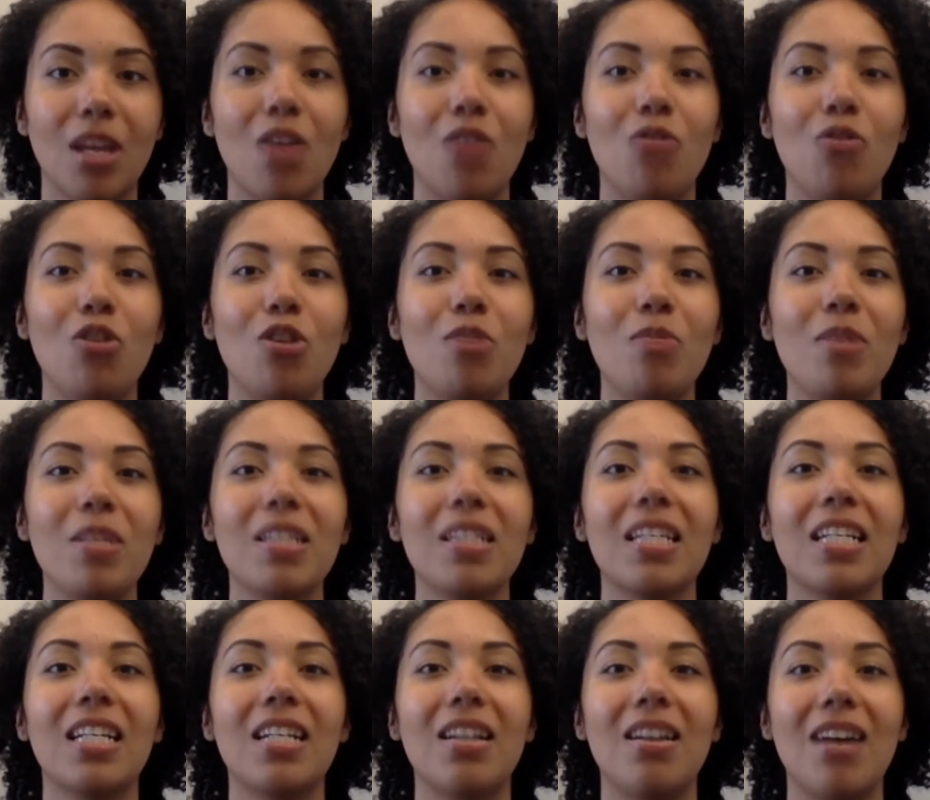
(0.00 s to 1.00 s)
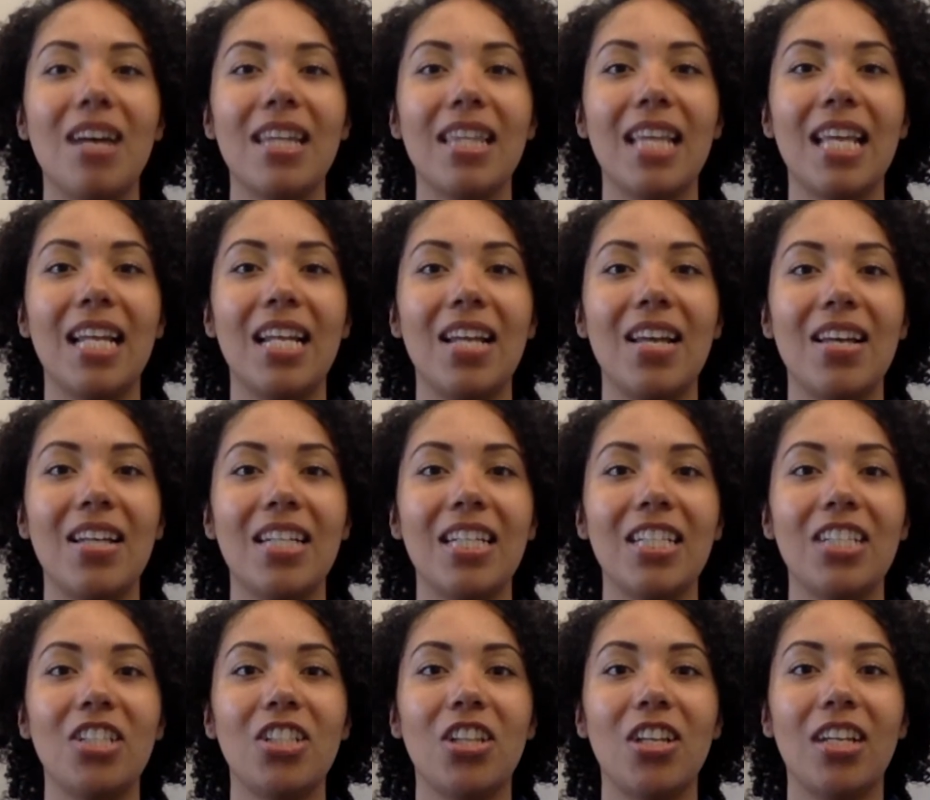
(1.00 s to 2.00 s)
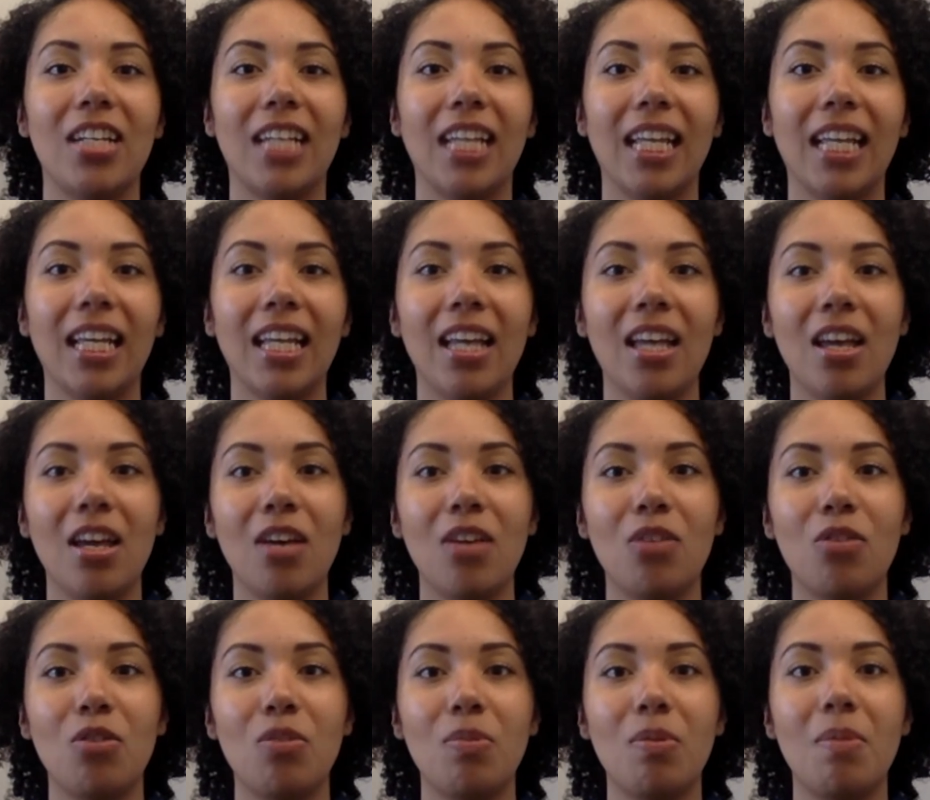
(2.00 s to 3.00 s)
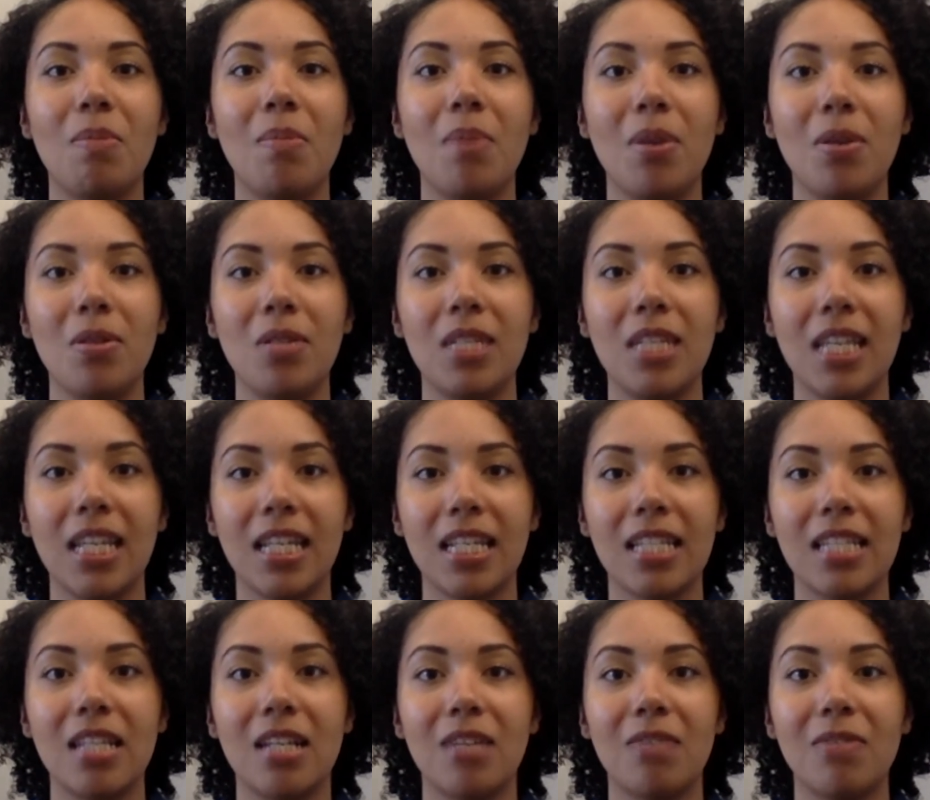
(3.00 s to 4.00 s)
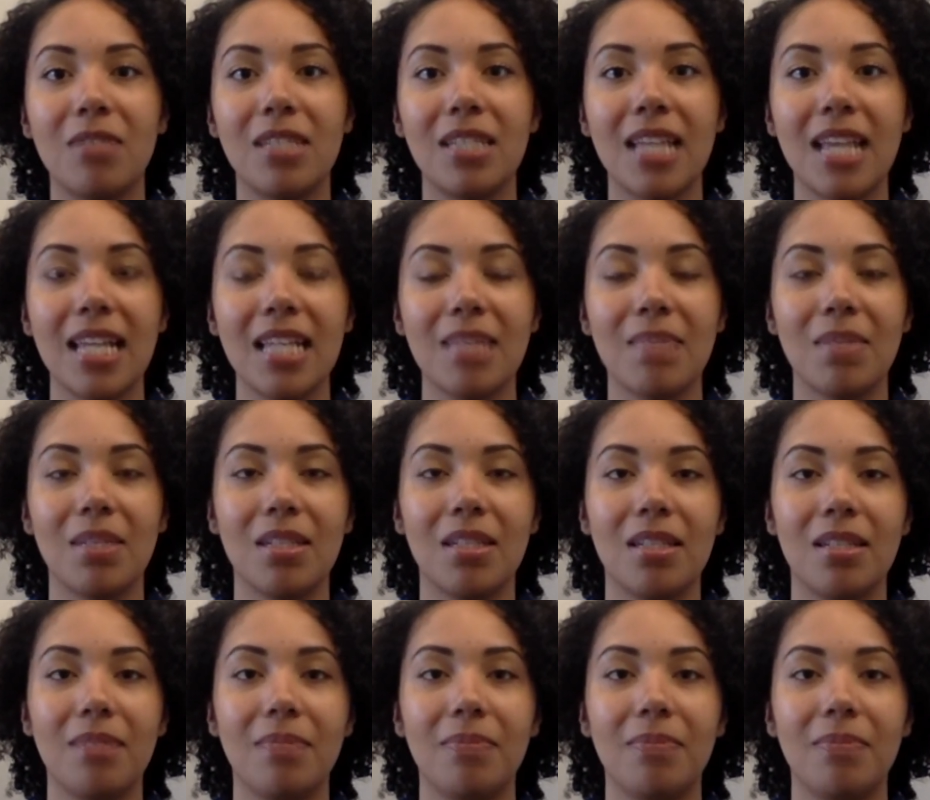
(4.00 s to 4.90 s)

Rubrics can guide their learning journey through promoting self-assessment.